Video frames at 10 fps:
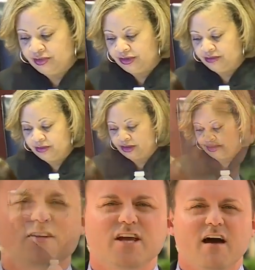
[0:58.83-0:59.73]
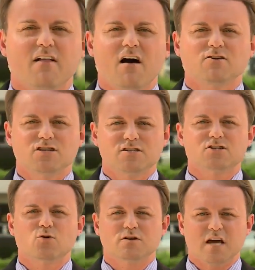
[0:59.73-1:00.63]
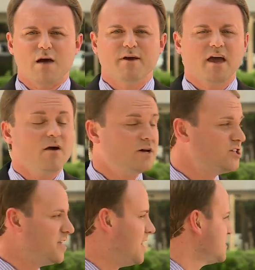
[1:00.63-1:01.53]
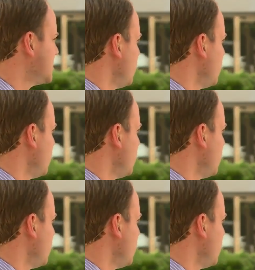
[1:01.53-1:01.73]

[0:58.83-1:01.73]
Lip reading: And I checked the jail log just a short time ago, and she is